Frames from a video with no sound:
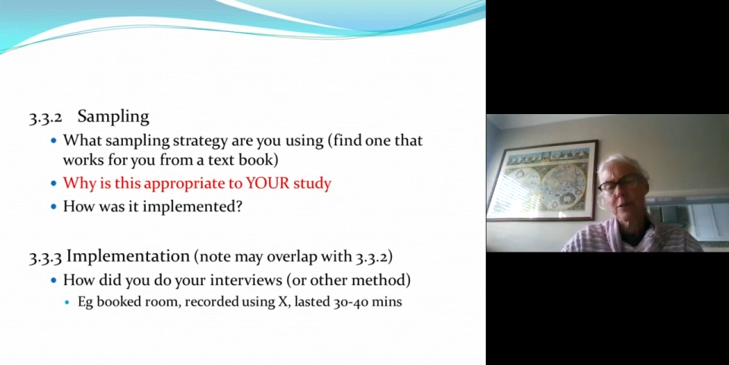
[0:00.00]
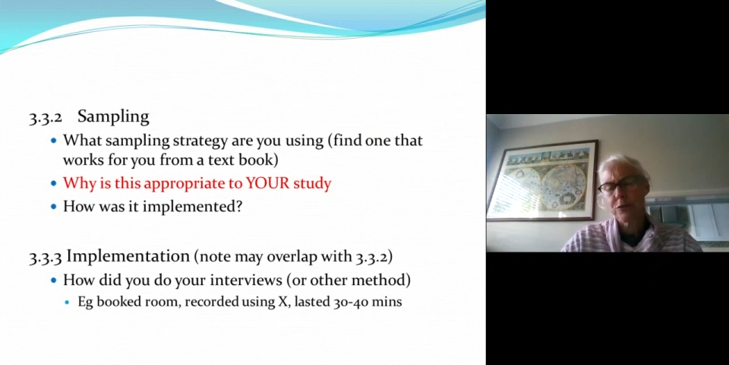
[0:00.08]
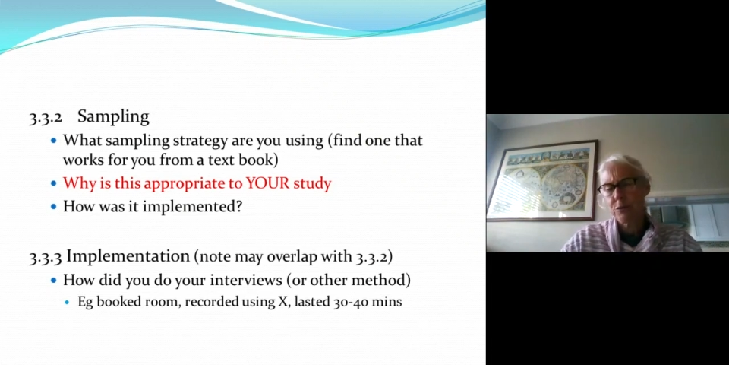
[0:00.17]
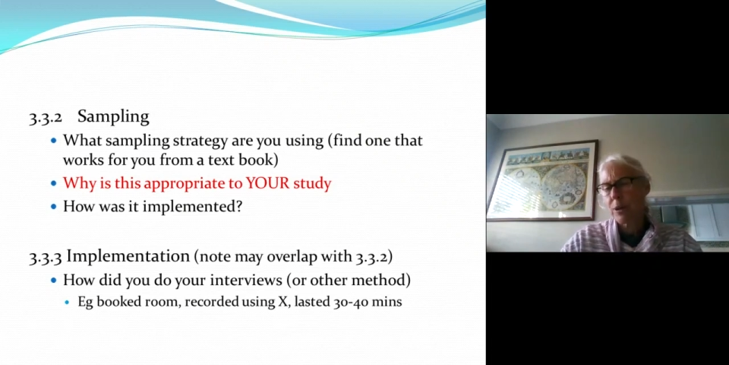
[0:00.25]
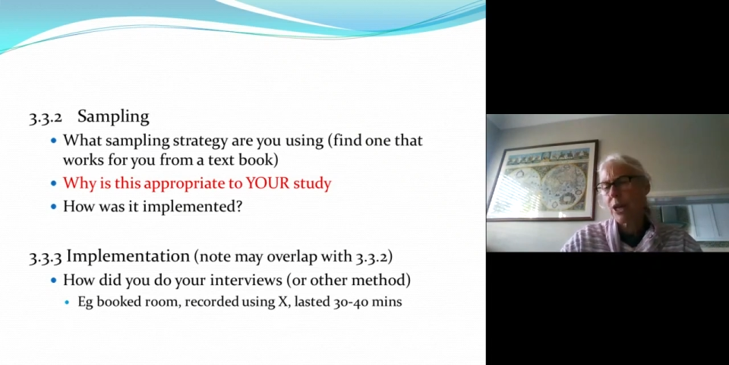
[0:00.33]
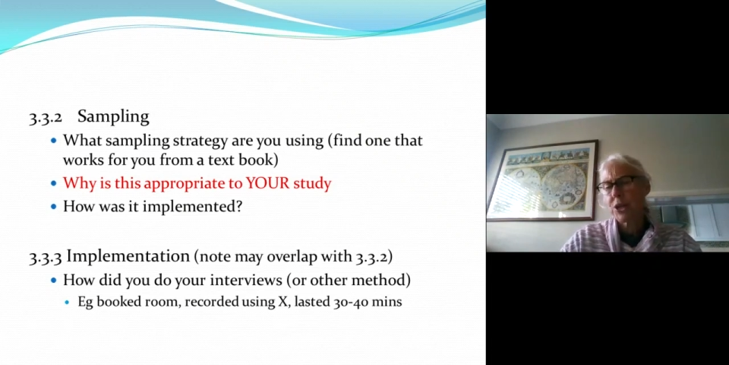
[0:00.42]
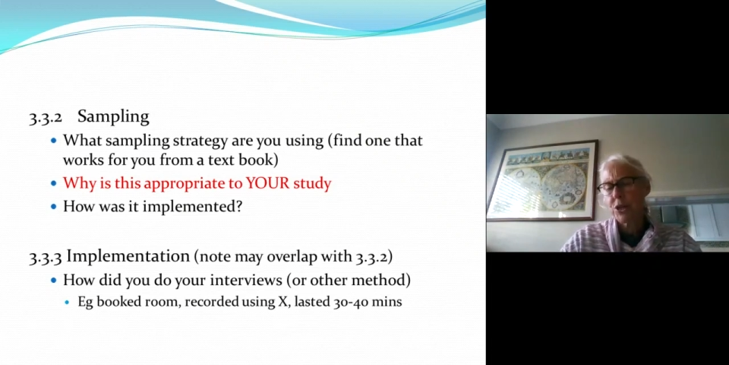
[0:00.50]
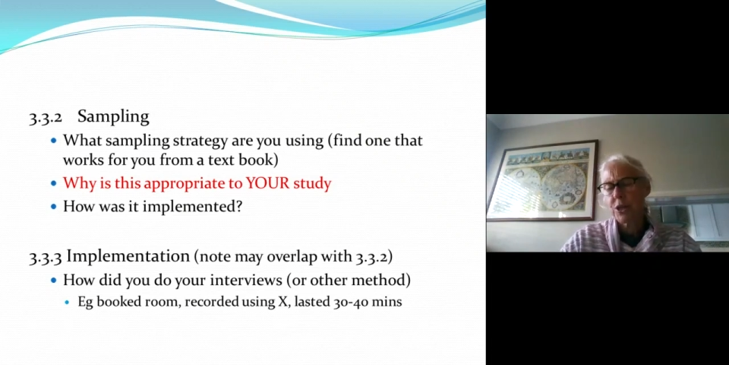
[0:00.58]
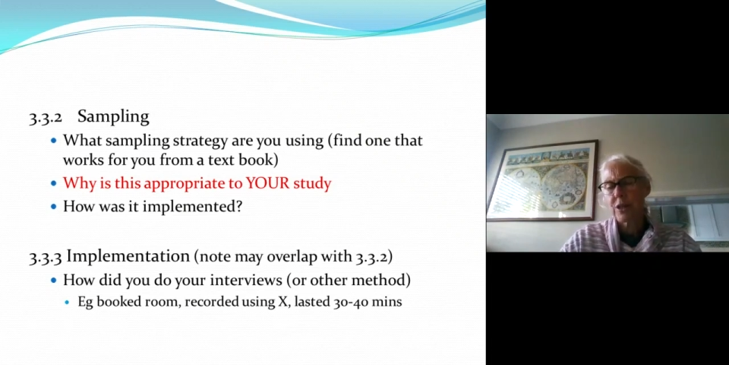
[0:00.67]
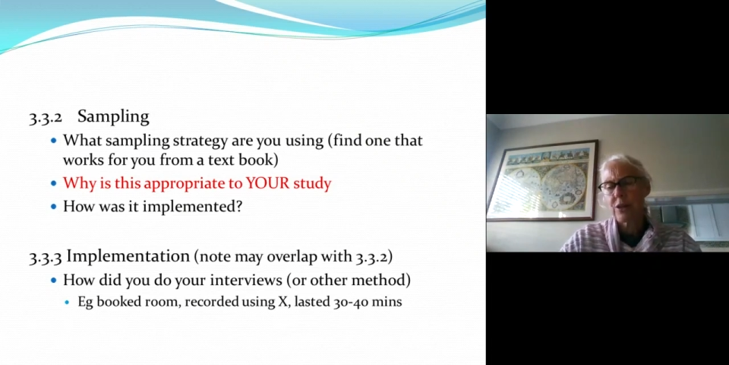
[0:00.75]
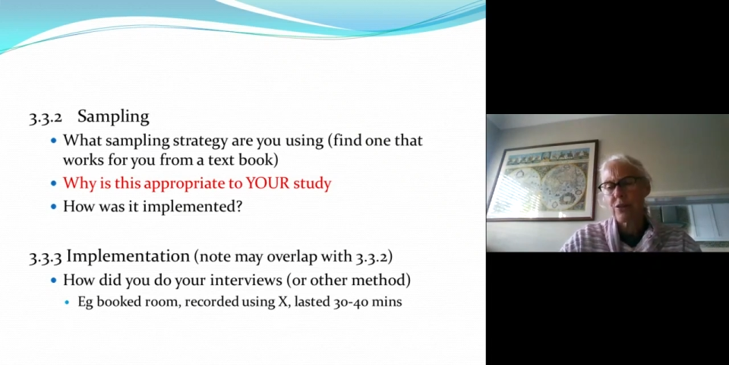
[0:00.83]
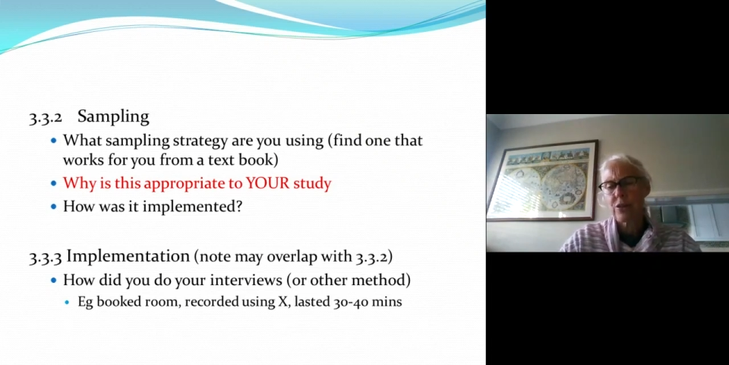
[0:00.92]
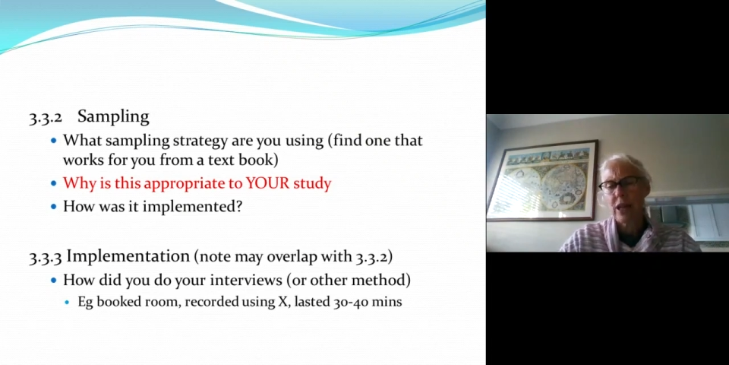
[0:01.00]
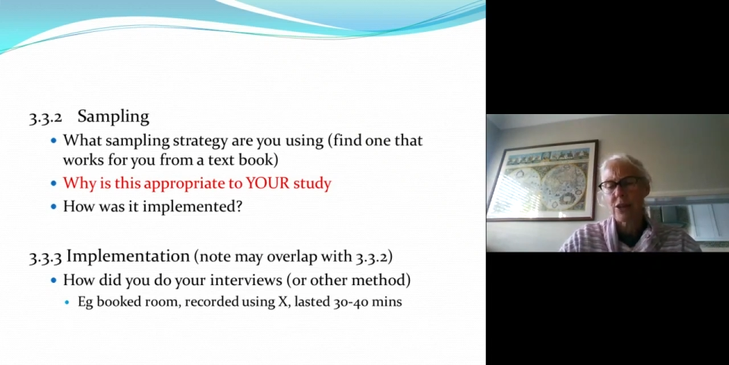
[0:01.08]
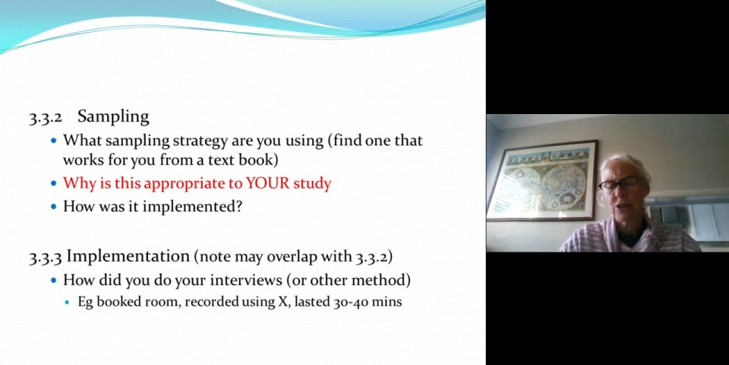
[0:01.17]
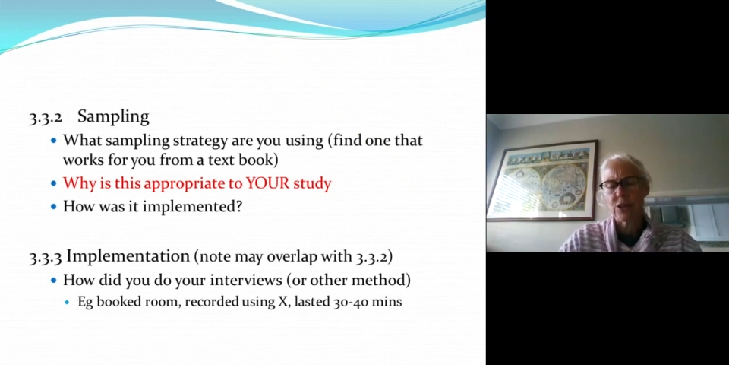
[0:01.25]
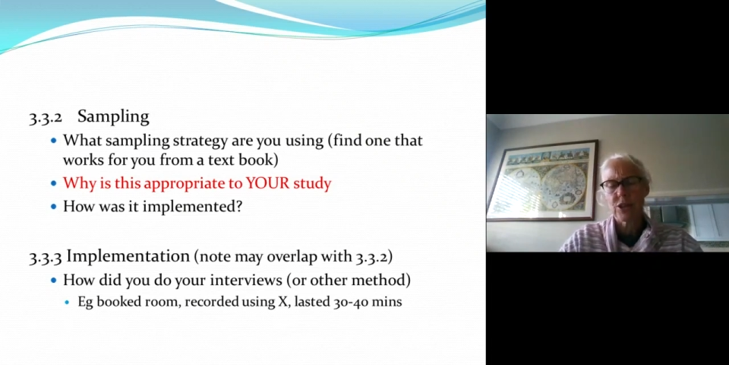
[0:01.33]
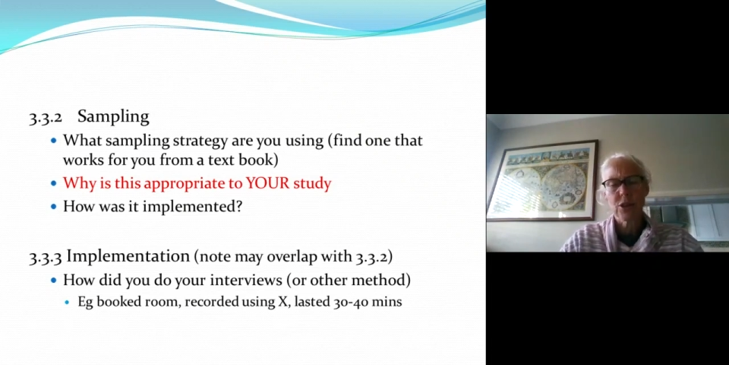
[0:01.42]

information in this section.